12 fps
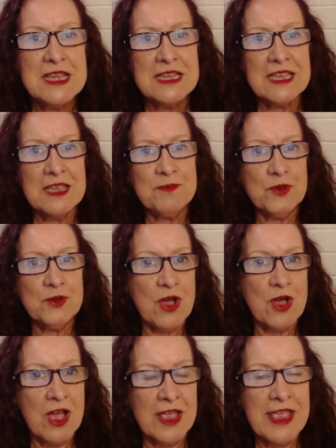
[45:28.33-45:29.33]
Keep your
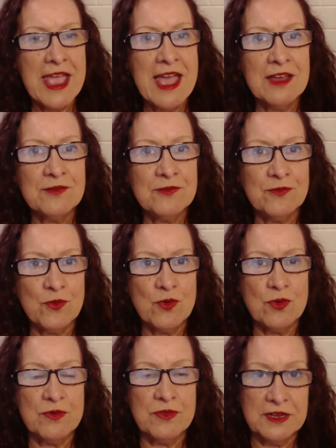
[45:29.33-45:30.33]
eye out
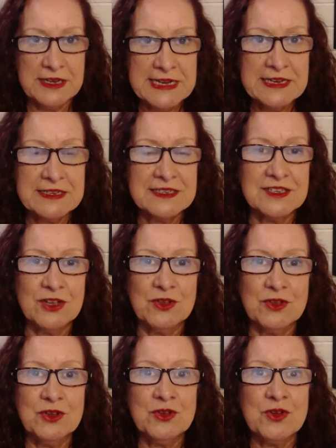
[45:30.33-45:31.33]
for the links so that
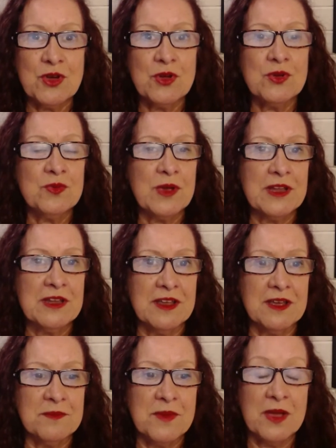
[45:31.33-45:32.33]
you know when
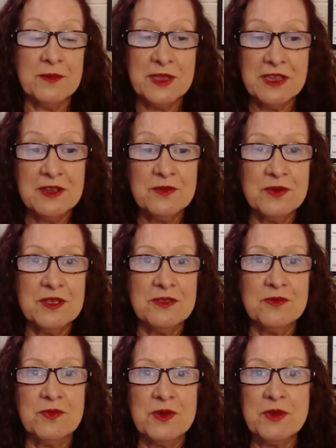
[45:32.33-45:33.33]
I'm here
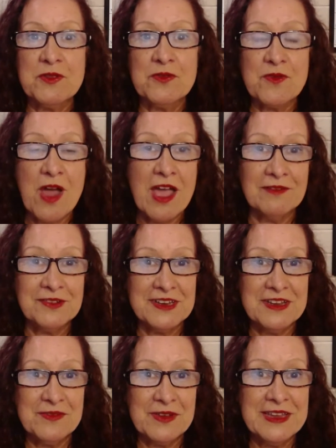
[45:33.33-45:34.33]
with Women Thrive
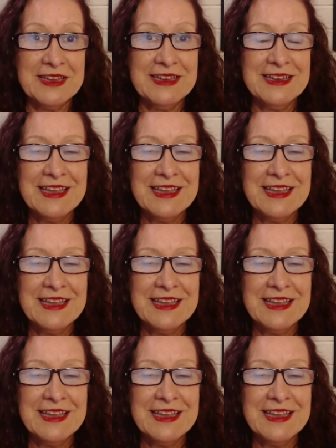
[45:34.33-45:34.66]
TV.